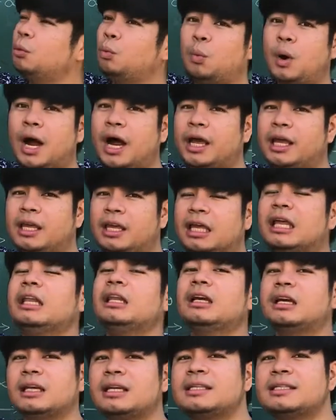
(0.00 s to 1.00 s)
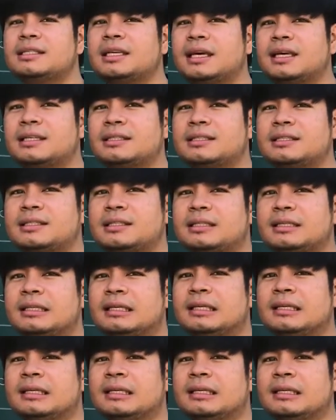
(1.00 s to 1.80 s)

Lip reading: y increases.